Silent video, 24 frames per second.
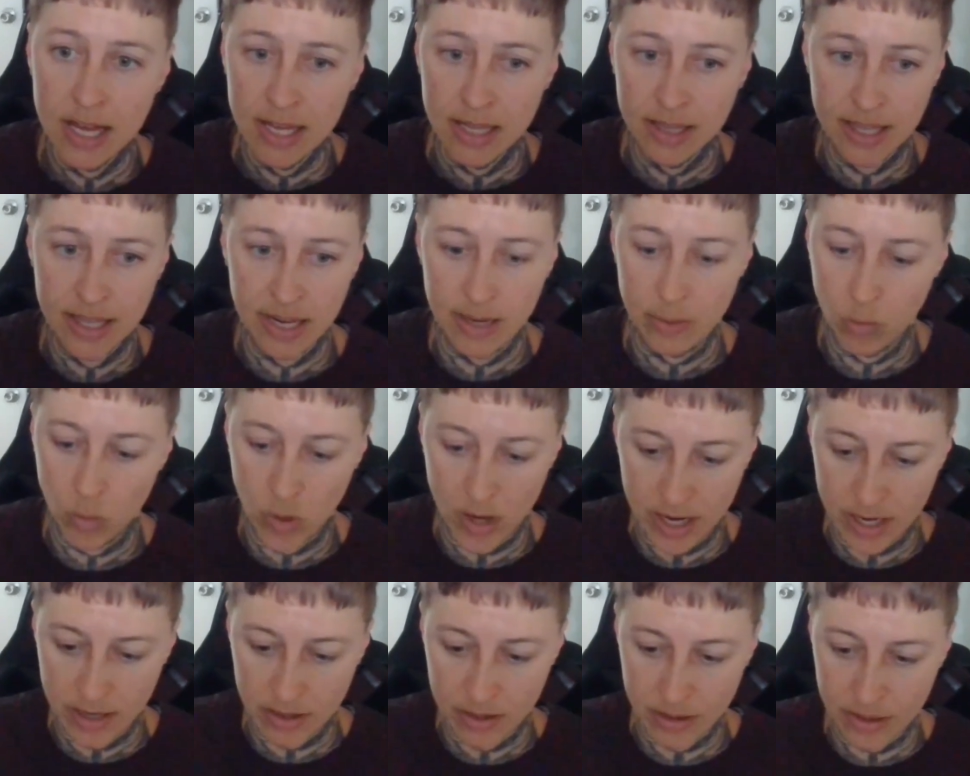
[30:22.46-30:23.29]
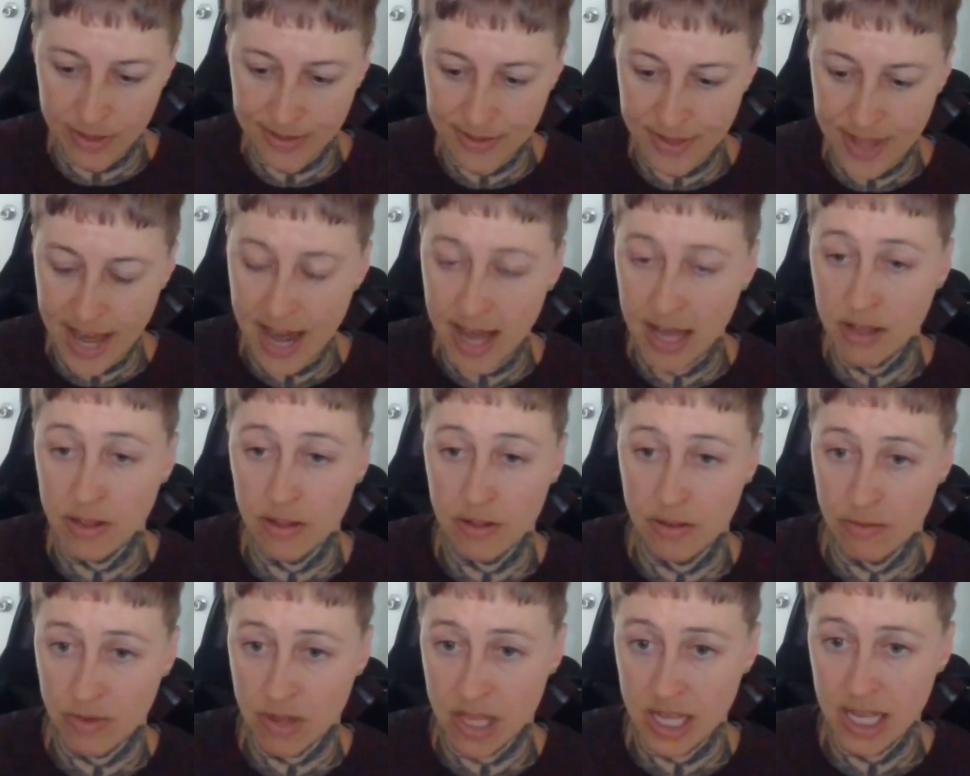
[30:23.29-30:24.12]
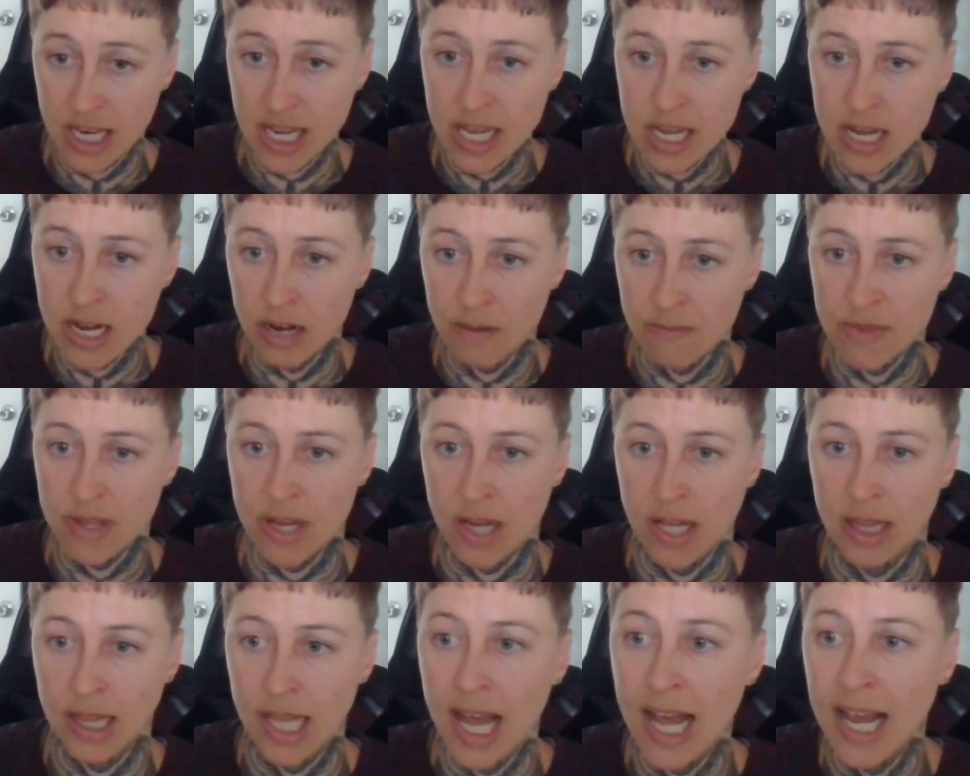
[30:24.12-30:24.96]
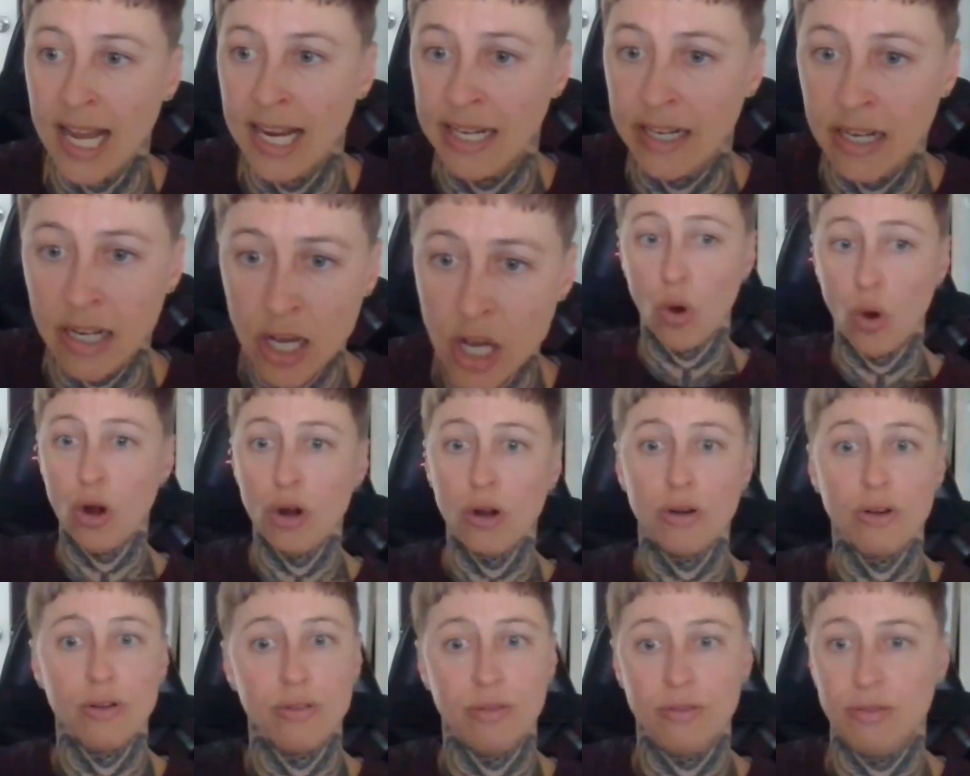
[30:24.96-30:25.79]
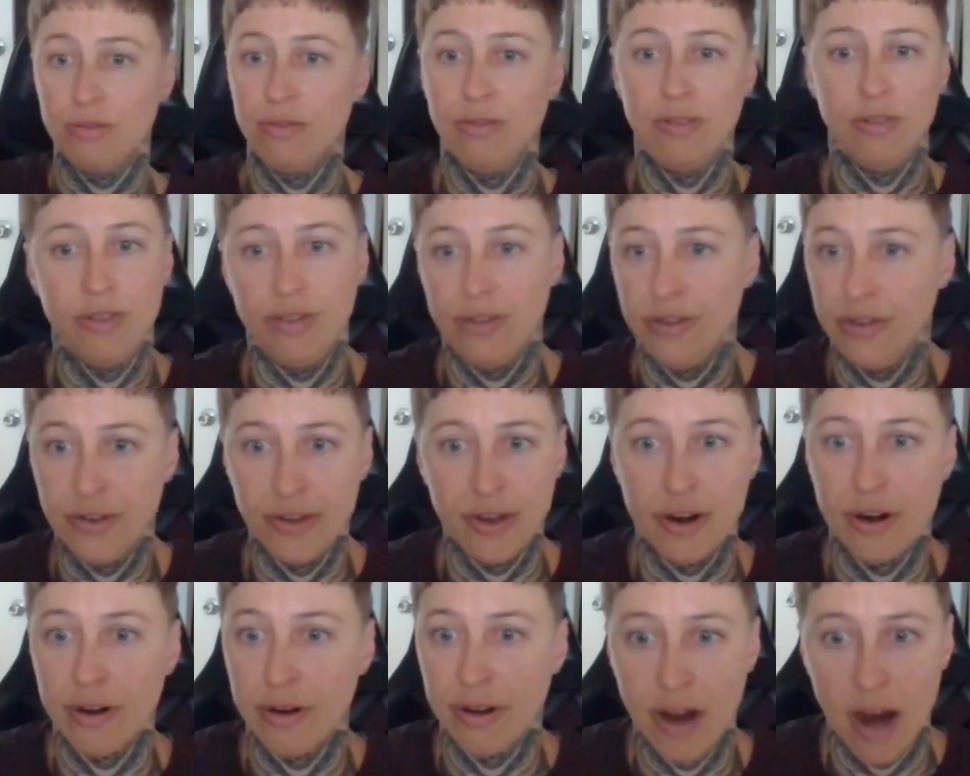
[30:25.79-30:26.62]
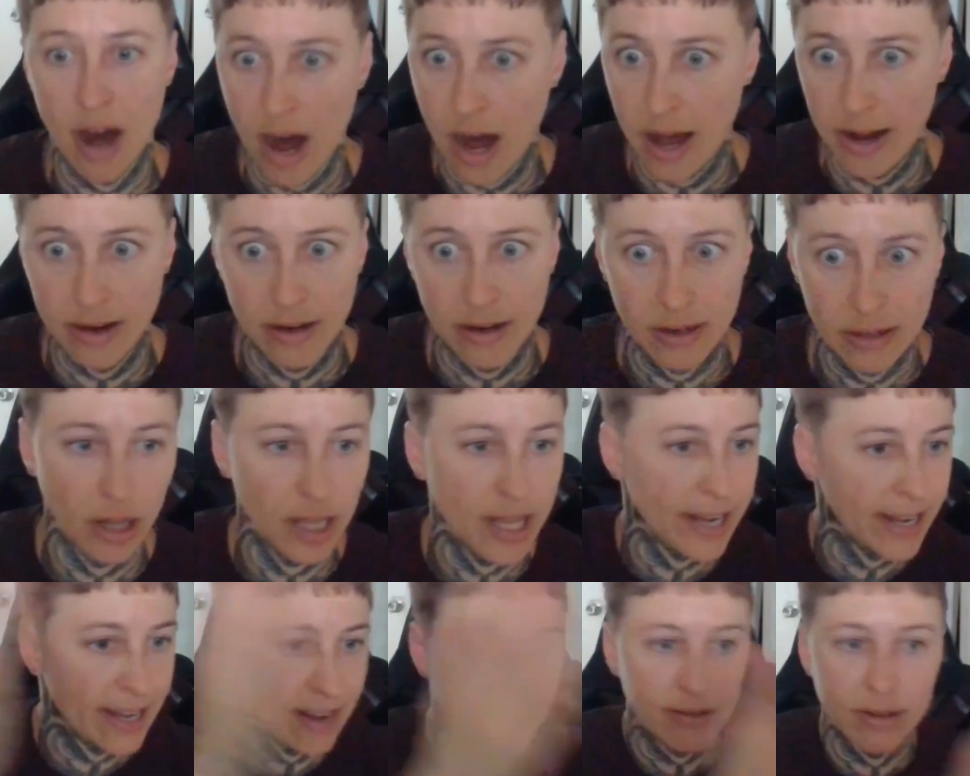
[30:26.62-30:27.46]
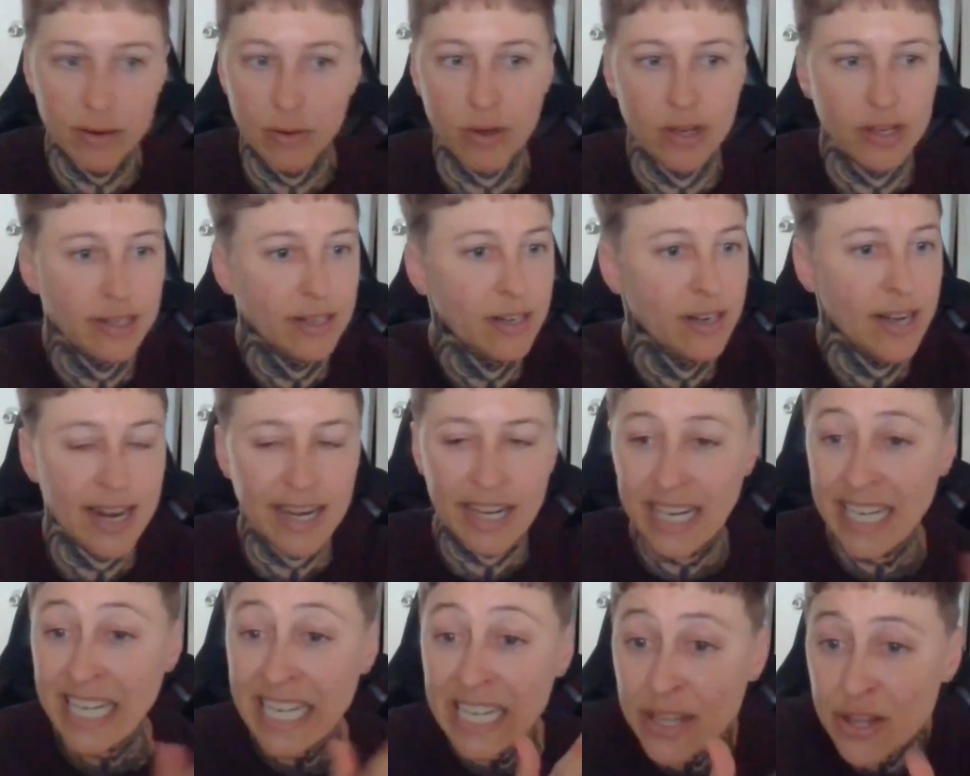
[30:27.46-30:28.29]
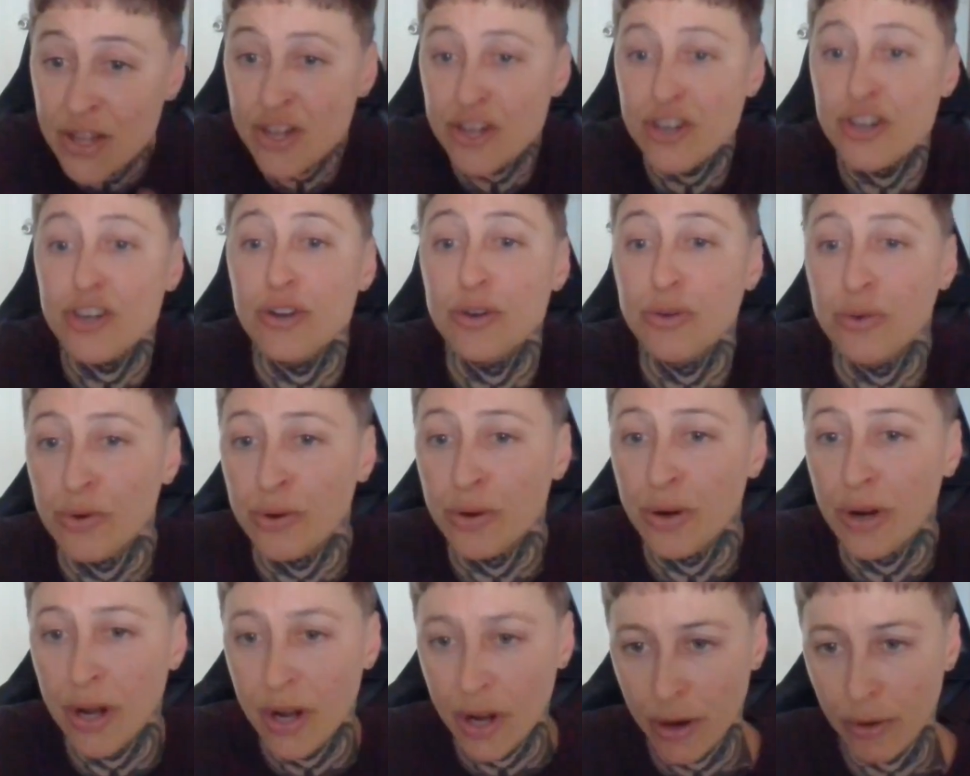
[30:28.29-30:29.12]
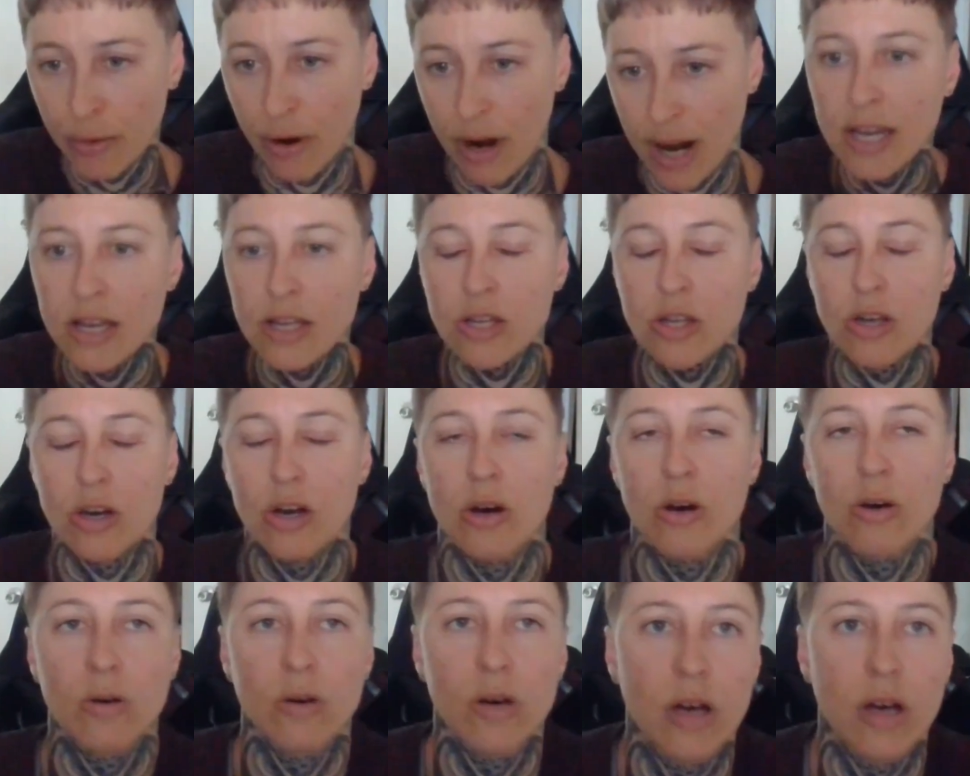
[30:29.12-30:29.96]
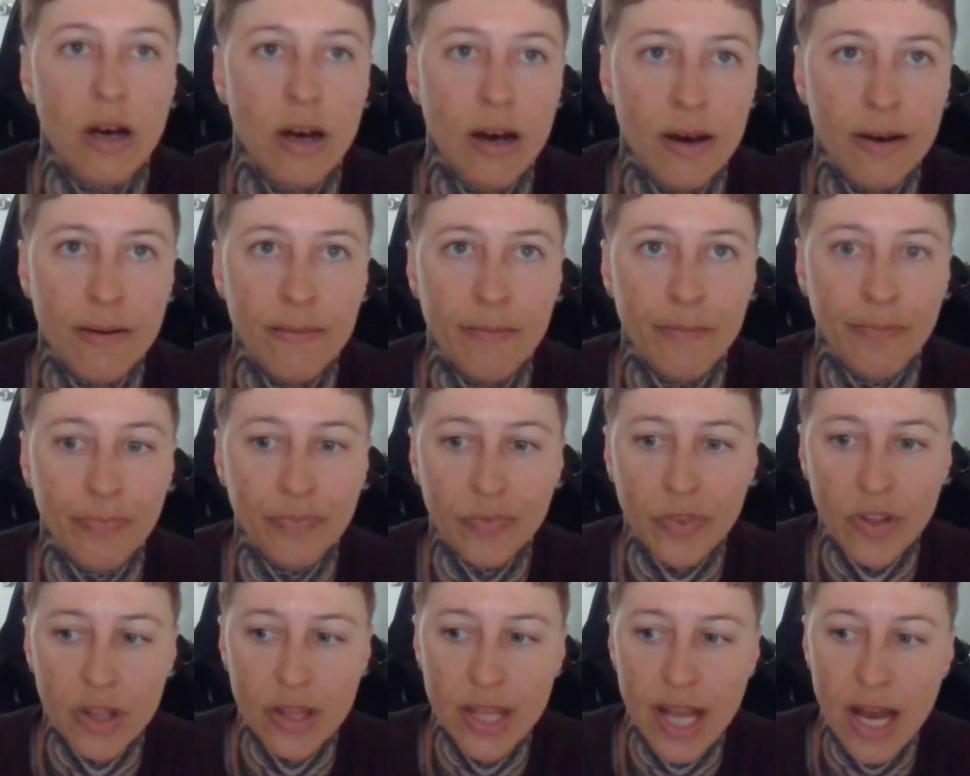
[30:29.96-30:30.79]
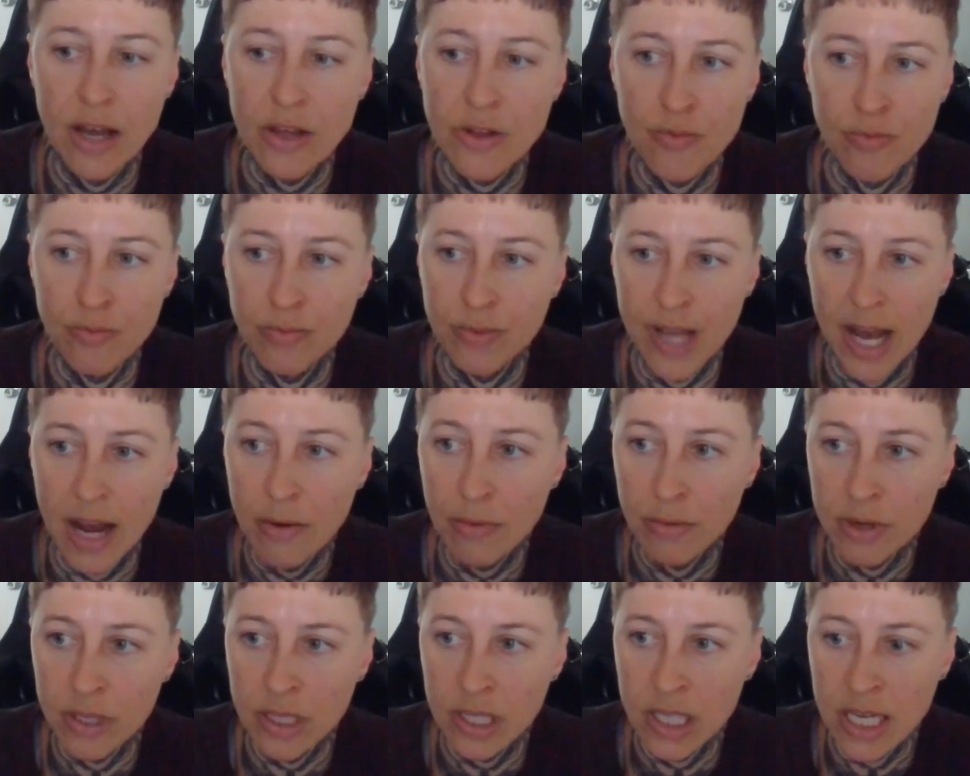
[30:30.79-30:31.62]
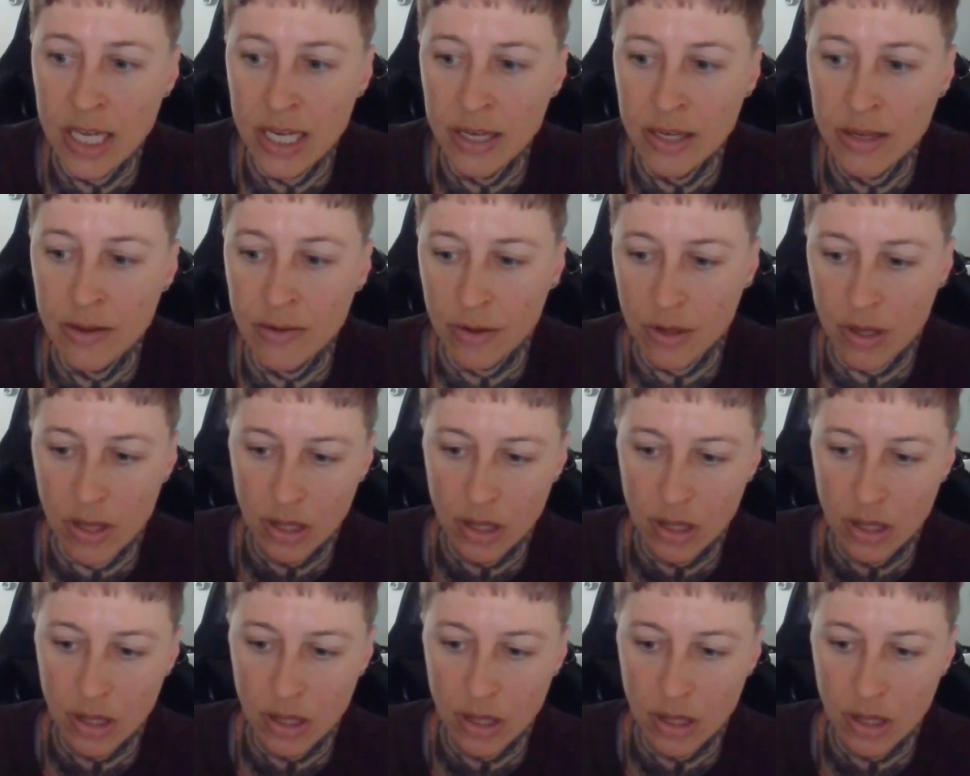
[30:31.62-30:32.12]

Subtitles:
then when that city comes online, you're God. Like everyone needs you, right? So that really